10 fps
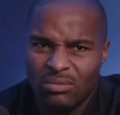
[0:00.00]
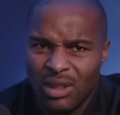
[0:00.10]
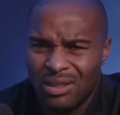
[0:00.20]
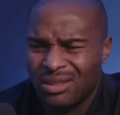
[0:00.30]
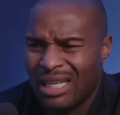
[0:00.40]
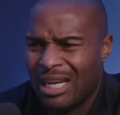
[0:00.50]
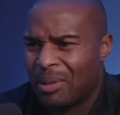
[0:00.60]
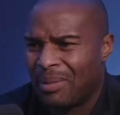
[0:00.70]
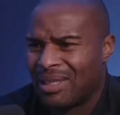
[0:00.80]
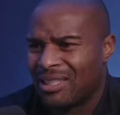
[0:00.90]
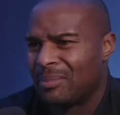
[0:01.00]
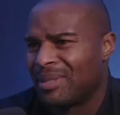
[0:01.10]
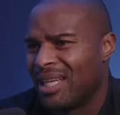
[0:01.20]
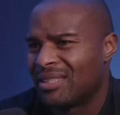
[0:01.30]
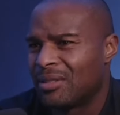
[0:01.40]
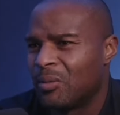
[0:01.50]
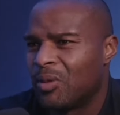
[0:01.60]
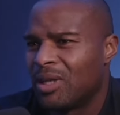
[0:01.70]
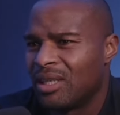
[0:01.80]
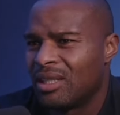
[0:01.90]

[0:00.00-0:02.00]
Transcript: He's got to be in my top 10 somewhere.